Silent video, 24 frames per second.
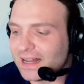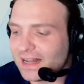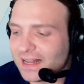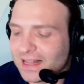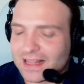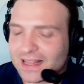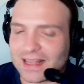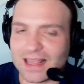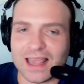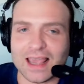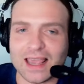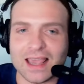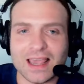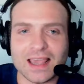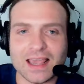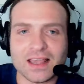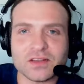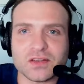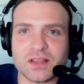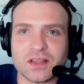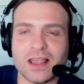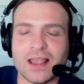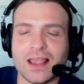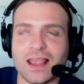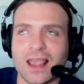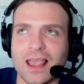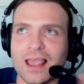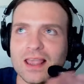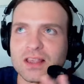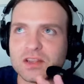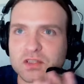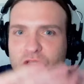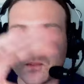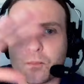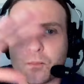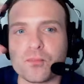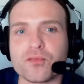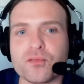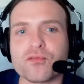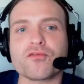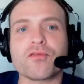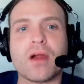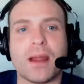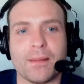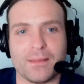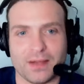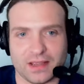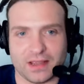Here's the
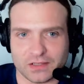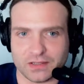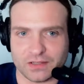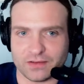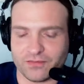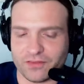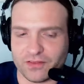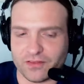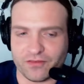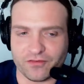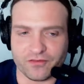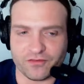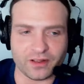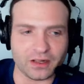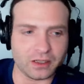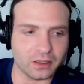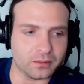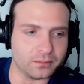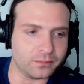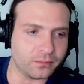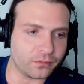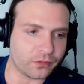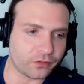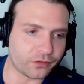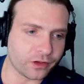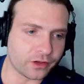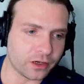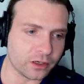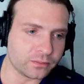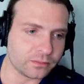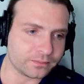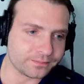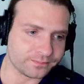premise of the film. So